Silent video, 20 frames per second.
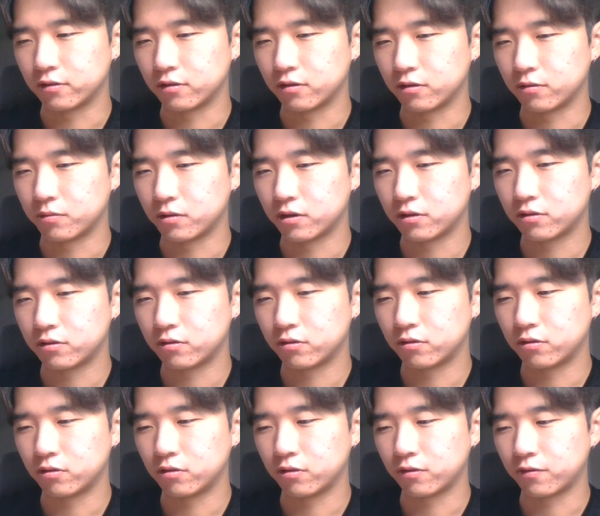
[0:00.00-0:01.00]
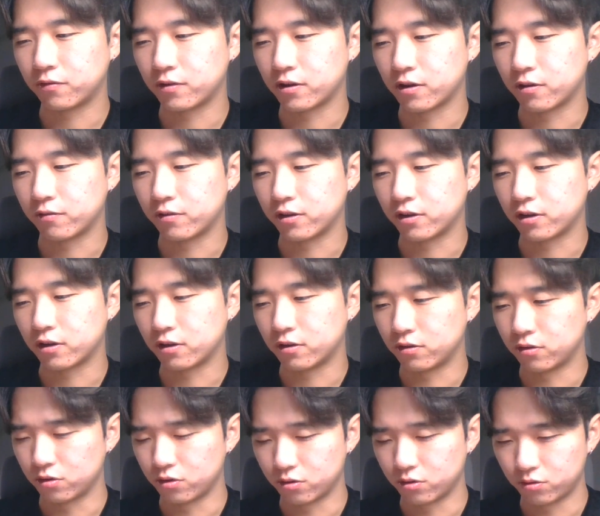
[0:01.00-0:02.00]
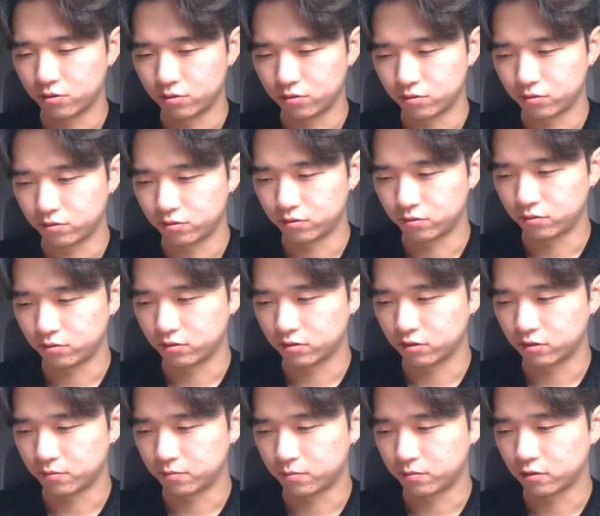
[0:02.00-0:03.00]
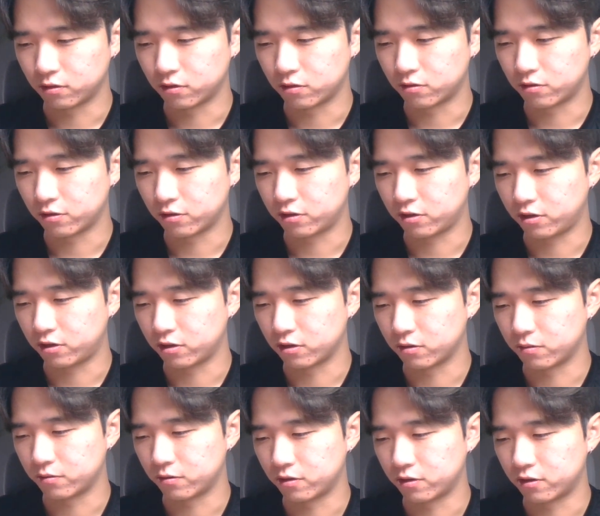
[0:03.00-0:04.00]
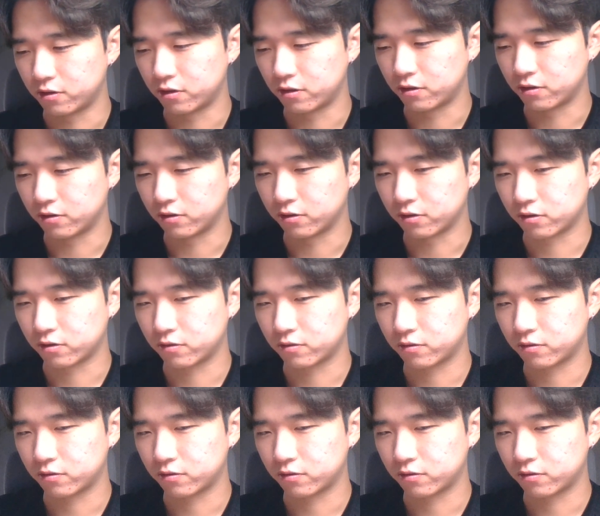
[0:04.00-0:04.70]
about the Hall effect, we can know the polarity of it, and